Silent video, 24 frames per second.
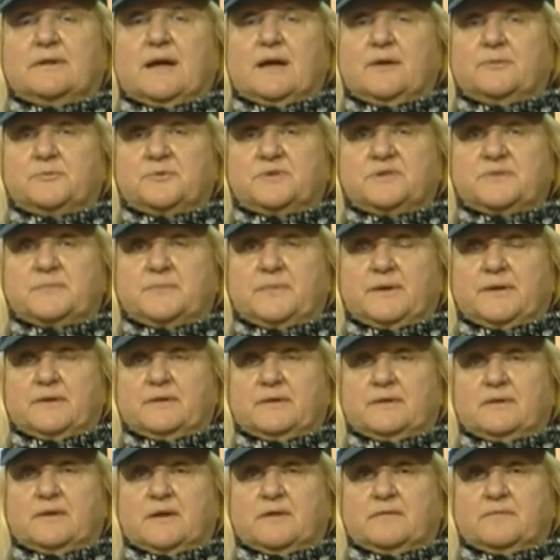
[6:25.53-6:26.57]
I respect
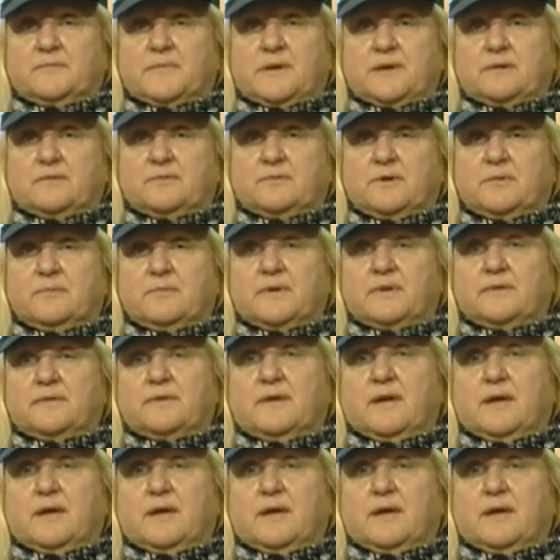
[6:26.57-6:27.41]
and love my grandmother.